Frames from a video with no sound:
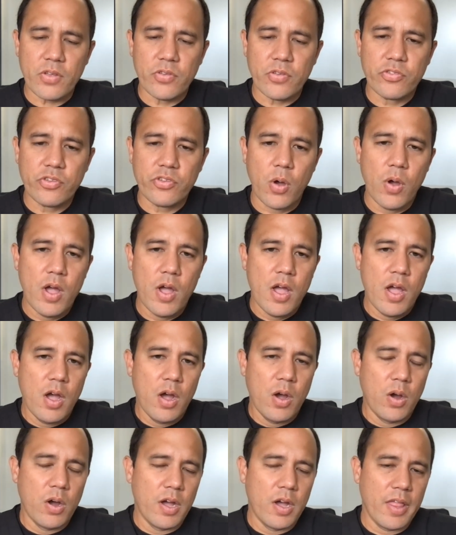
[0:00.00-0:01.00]
So
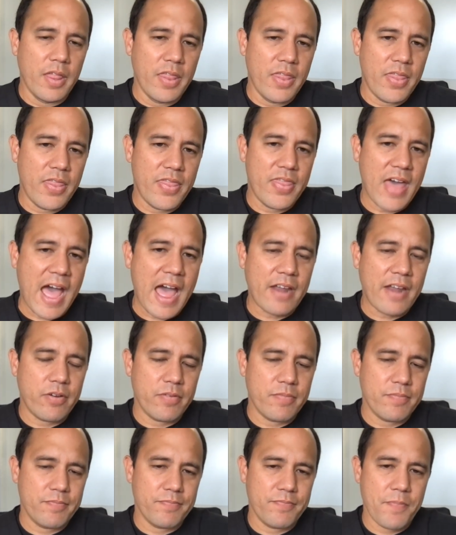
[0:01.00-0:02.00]
that
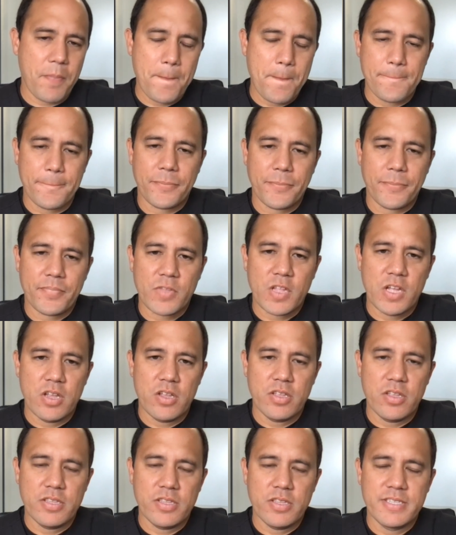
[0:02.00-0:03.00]

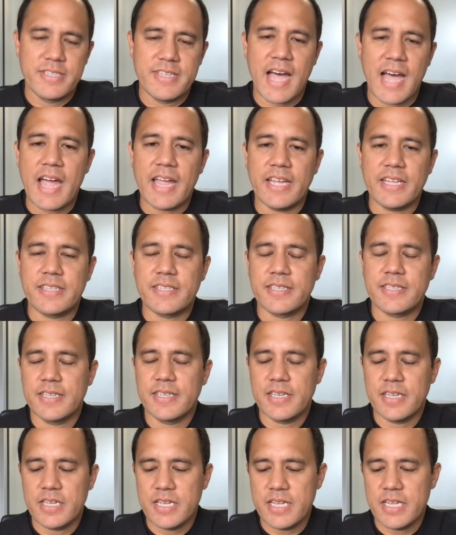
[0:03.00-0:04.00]
diet,
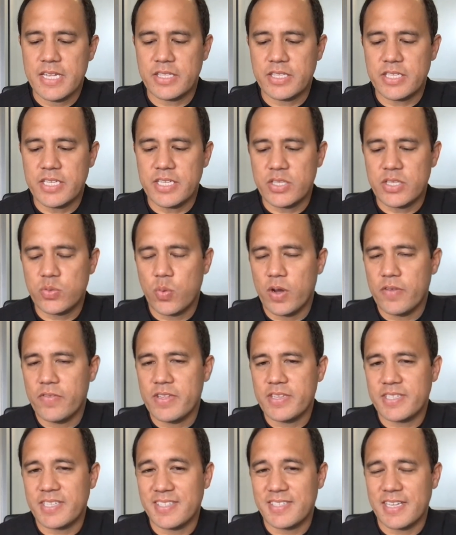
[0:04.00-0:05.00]
it's one of
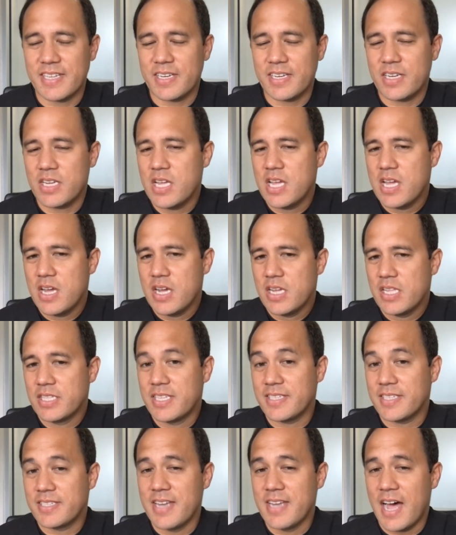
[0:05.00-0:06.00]
these things that
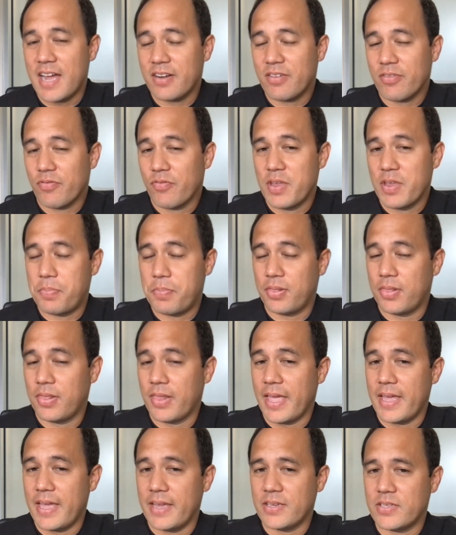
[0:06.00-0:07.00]
does not
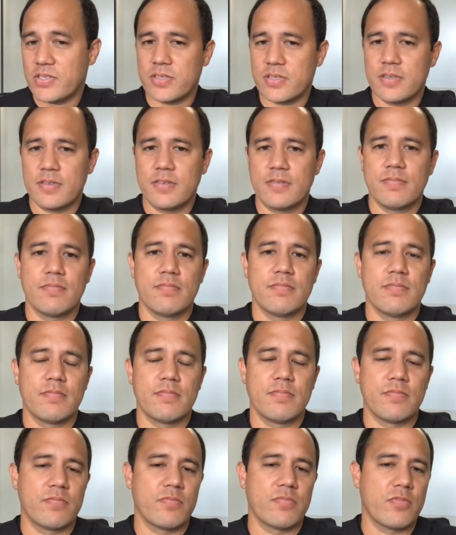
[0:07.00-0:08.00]
replace
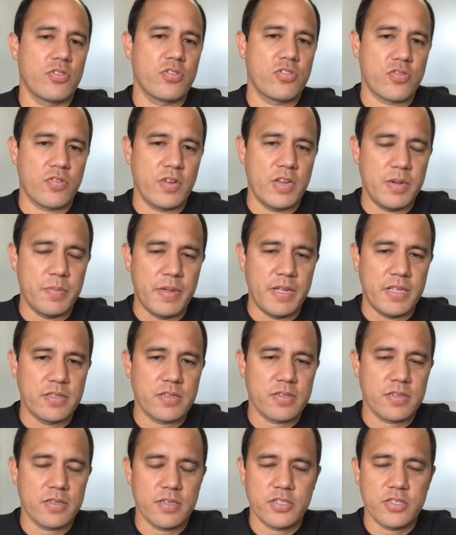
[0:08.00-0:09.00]

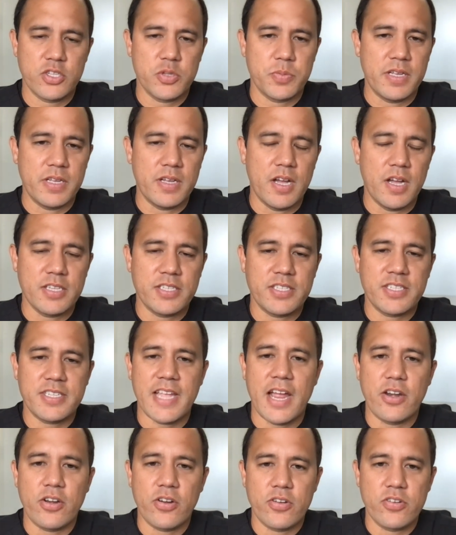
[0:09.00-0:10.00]
treatment, excuse me,
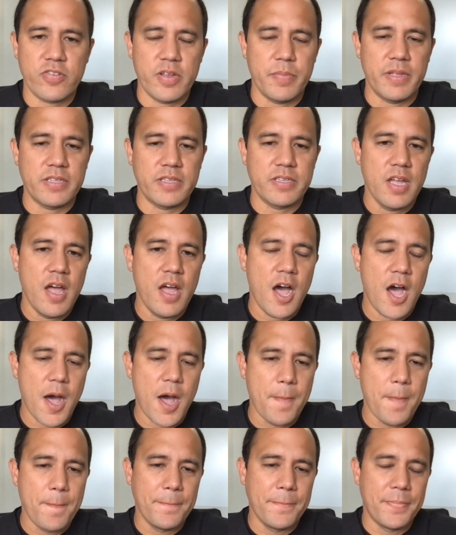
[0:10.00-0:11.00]
standard treatment,
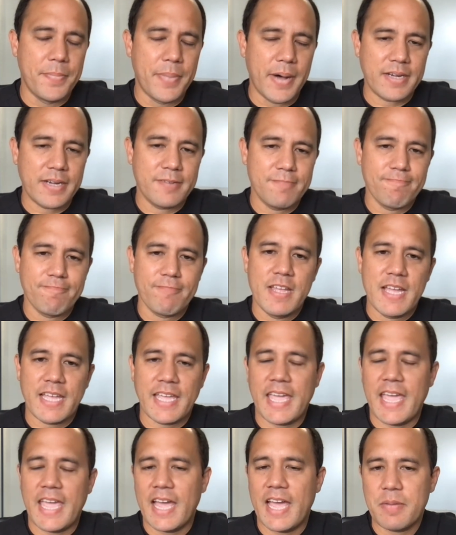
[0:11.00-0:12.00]
but
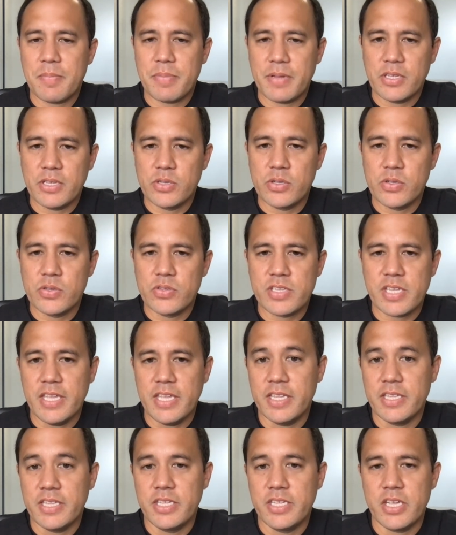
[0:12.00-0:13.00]
can be used
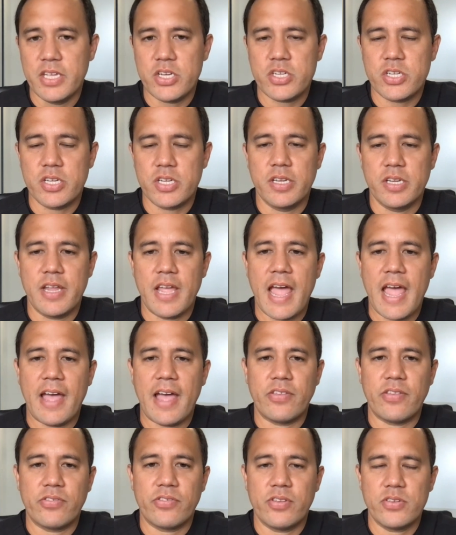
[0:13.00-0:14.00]
in addition
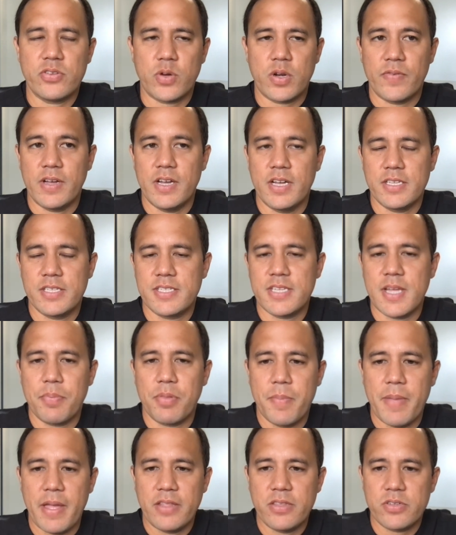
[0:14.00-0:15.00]
as sort of a
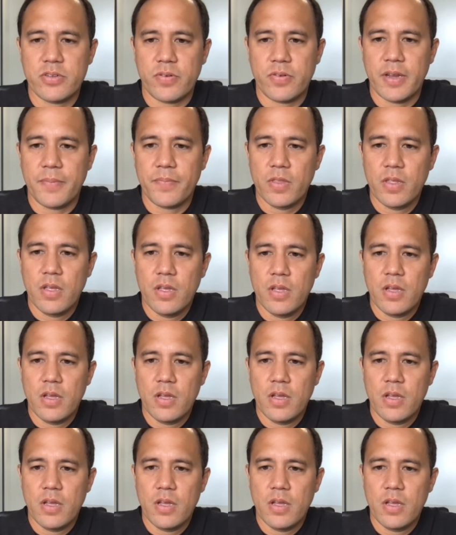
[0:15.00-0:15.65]
supplementary.